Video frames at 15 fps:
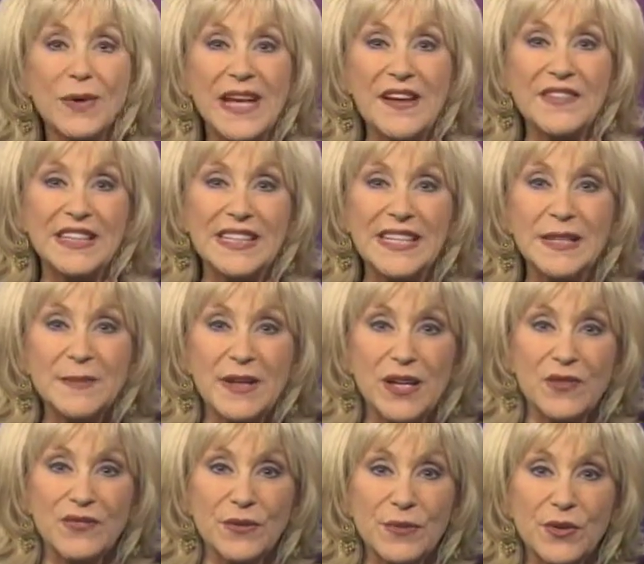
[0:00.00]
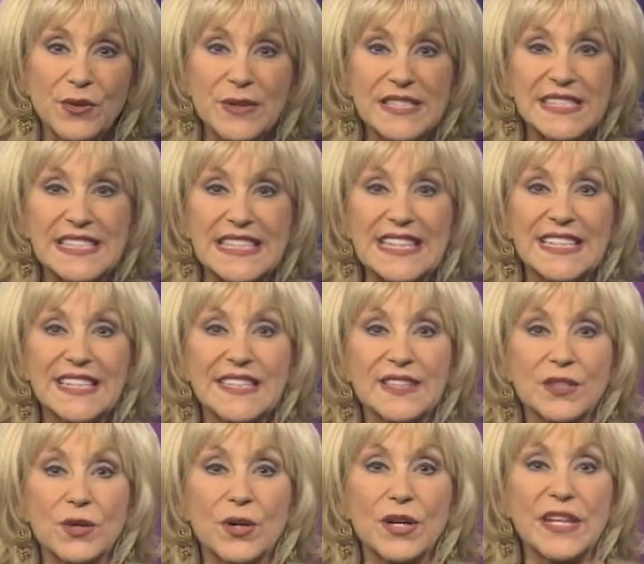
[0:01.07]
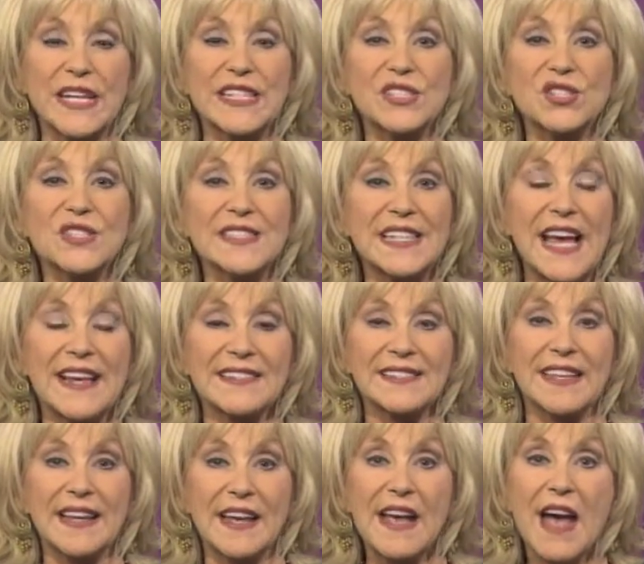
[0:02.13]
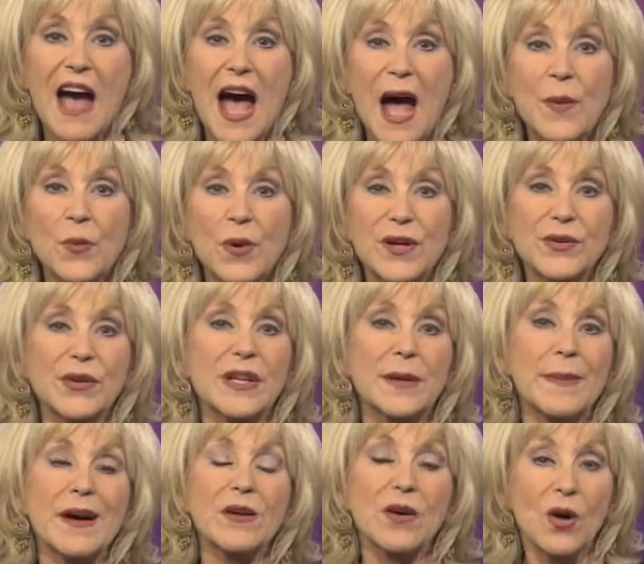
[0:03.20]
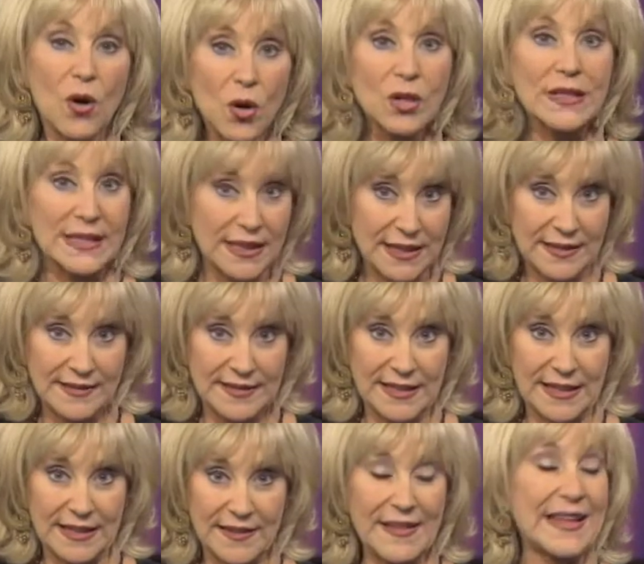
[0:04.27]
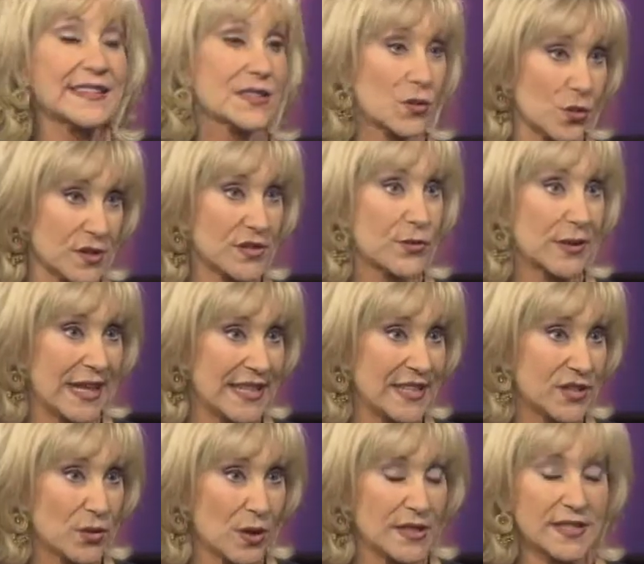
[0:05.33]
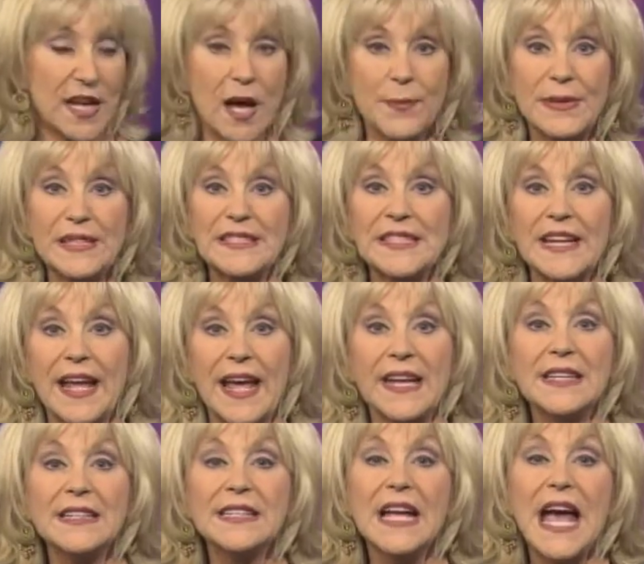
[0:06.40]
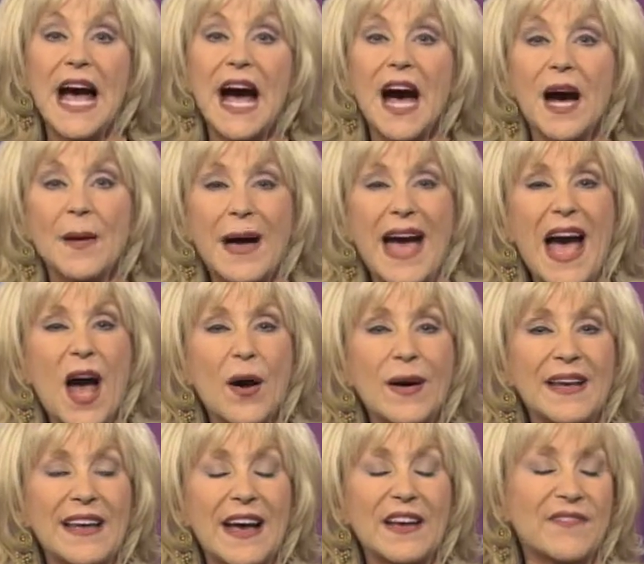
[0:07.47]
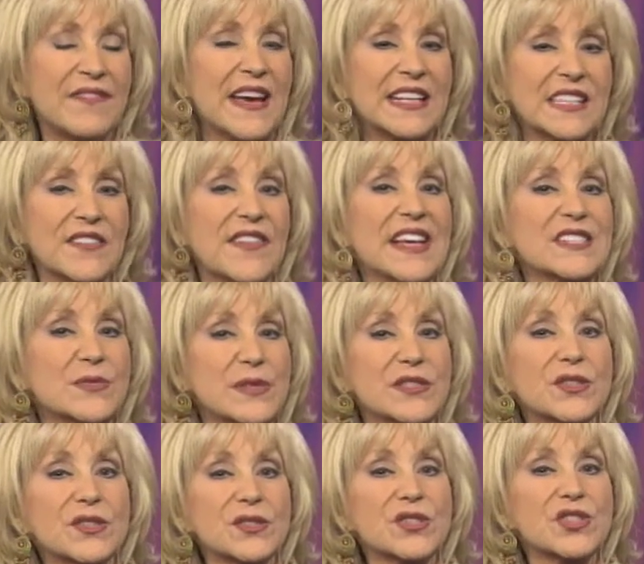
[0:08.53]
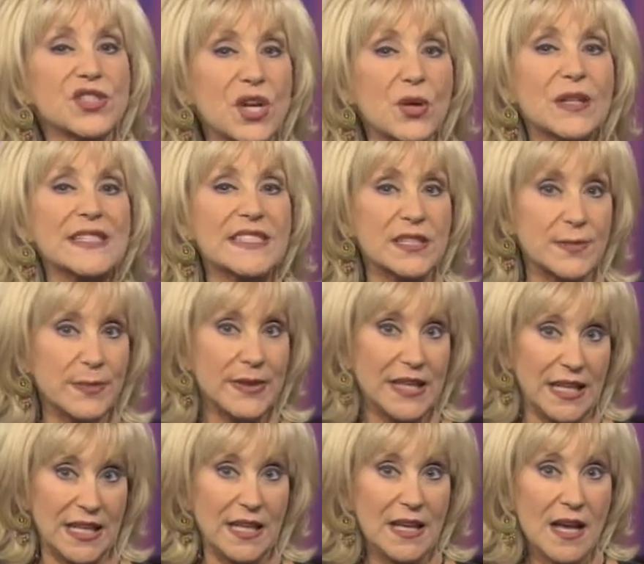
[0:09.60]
we have an email from Christy in Illinois, and she's asking, I'm wondering about colon cleansing, and that's of course related to our topic today. How effective has research showed it to be?